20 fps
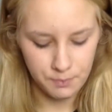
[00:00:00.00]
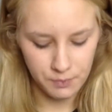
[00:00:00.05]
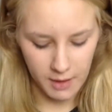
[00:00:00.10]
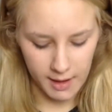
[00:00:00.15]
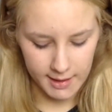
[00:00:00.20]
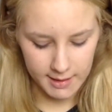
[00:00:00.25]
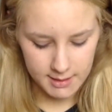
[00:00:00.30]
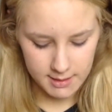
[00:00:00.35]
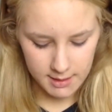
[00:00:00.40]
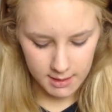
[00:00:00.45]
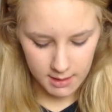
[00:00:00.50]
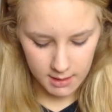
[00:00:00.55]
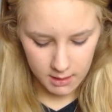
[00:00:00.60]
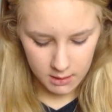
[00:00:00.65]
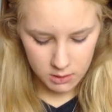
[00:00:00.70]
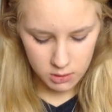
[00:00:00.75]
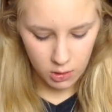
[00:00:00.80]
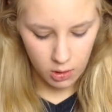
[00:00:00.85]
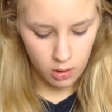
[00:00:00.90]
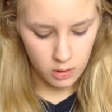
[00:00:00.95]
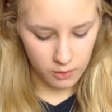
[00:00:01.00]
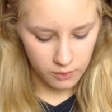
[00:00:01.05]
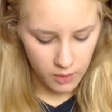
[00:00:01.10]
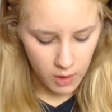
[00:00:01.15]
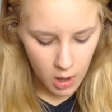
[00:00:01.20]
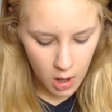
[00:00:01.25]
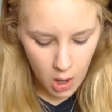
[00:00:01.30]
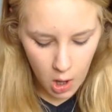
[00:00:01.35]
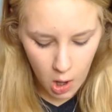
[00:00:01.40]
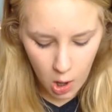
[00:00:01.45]
It's the sort of
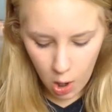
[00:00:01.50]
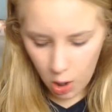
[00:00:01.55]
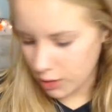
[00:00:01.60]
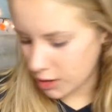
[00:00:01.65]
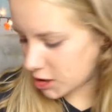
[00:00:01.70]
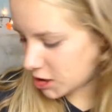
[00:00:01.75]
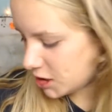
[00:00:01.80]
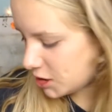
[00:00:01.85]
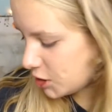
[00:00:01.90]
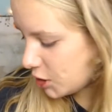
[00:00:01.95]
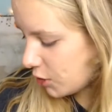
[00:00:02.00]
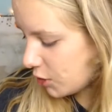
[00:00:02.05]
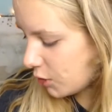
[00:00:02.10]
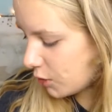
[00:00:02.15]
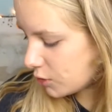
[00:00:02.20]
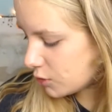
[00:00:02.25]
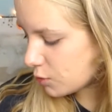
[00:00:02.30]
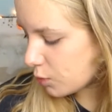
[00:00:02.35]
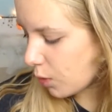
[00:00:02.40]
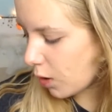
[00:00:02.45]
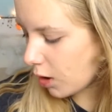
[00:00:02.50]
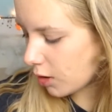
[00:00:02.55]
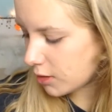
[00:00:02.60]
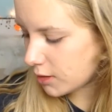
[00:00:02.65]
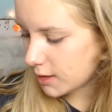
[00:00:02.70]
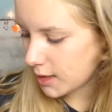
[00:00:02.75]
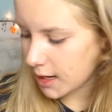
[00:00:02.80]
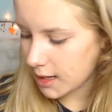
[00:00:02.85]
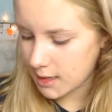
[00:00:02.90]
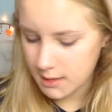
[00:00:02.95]
orangey toned one,
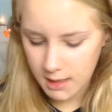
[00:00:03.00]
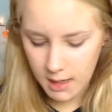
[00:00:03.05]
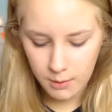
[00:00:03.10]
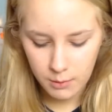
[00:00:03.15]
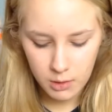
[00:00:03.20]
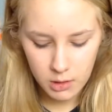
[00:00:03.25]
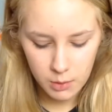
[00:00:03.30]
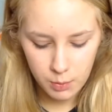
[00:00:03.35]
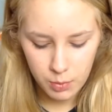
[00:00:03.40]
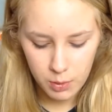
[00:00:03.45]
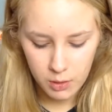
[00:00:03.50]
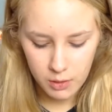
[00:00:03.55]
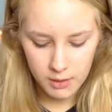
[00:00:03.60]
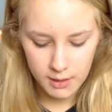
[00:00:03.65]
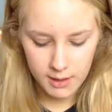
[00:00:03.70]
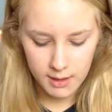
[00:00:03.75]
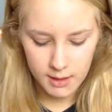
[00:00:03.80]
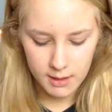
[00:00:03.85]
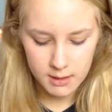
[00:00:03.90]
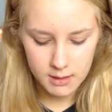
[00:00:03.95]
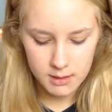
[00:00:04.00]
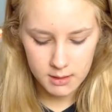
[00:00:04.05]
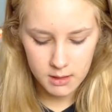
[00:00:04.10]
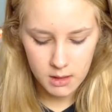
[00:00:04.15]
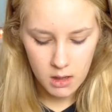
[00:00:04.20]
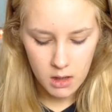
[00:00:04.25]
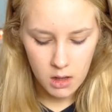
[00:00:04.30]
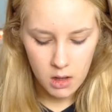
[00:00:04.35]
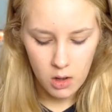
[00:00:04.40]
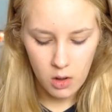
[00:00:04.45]
and I'm going to put this
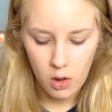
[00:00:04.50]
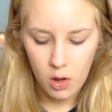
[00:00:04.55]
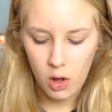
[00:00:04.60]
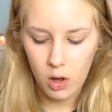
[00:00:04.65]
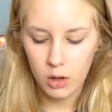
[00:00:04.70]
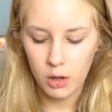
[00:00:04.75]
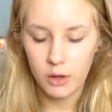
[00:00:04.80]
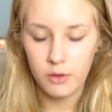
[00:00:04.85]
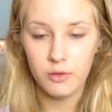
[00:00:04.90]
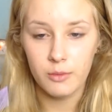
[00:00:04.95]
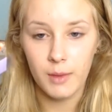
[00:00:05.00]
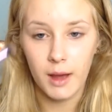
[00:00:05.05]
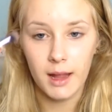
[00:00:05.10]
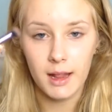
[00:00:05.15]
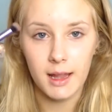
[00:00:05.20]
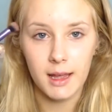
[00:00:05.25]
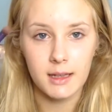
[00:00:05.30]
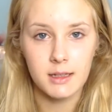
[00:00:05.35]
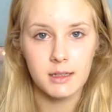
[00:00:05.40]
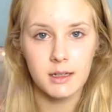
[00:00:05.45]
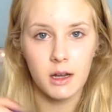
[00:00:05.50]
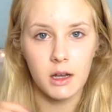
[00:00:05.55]
all over my lid.